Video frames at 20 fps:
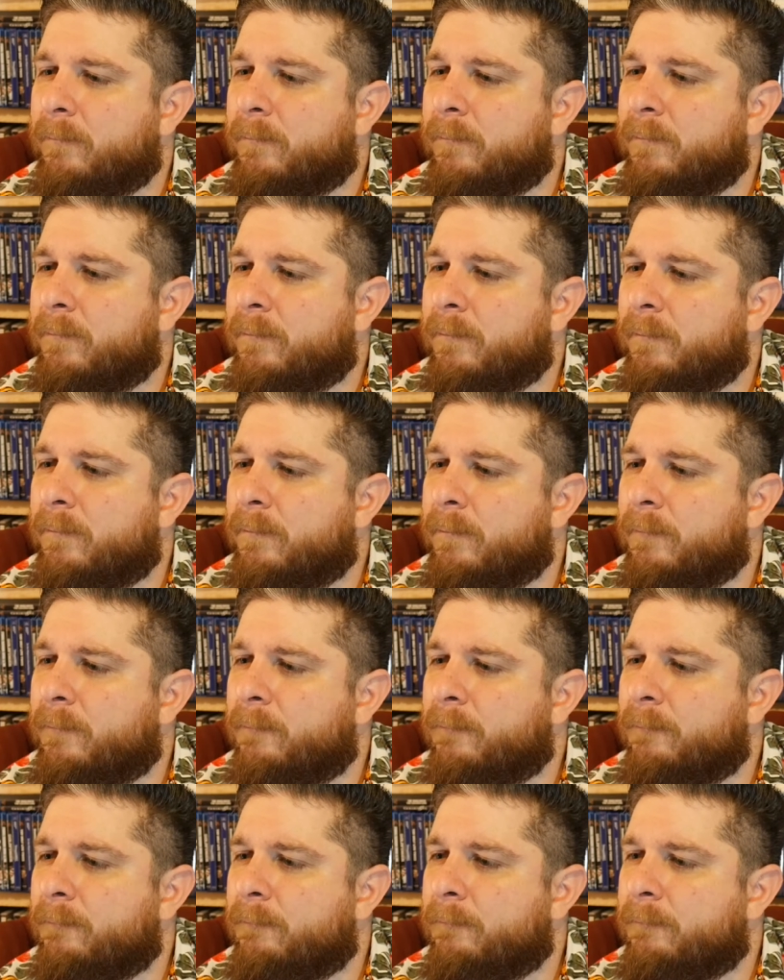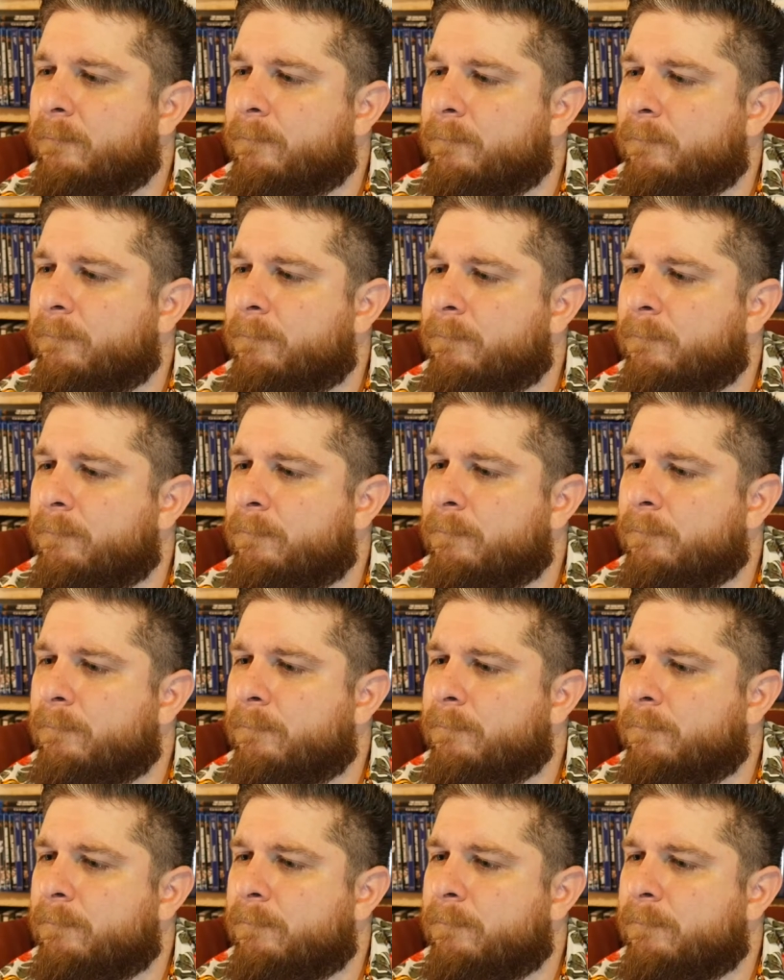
(silence)